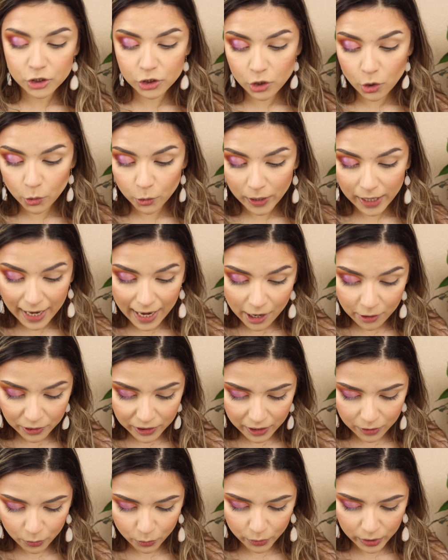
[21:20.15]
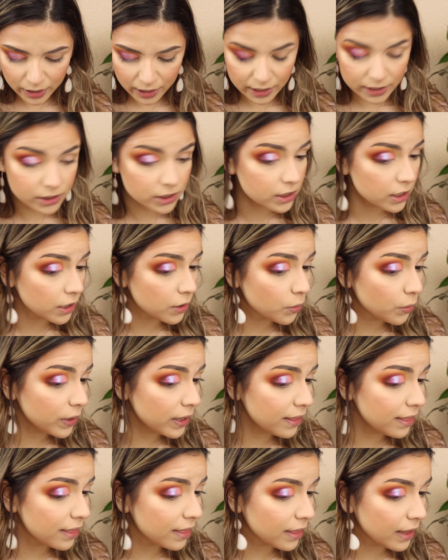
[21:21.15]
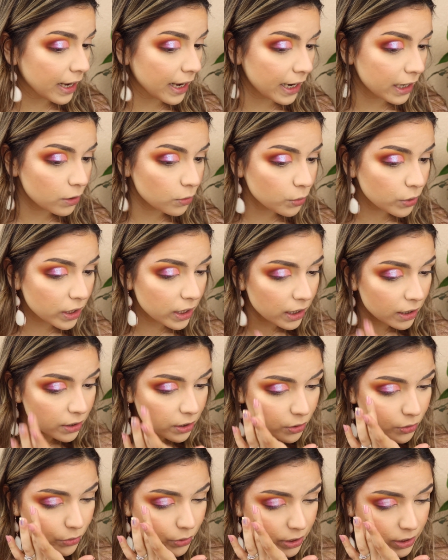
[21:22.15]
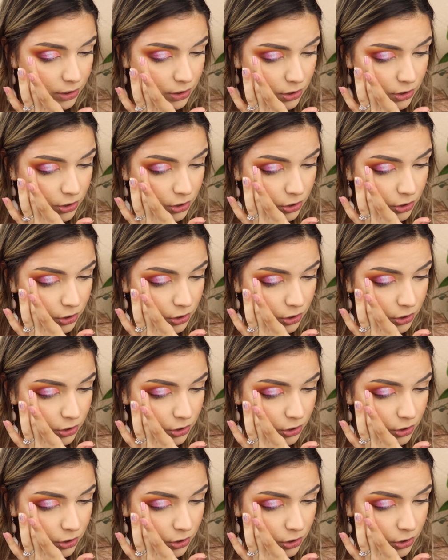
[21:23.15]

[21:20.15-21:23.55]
So now that we are done with that, we are going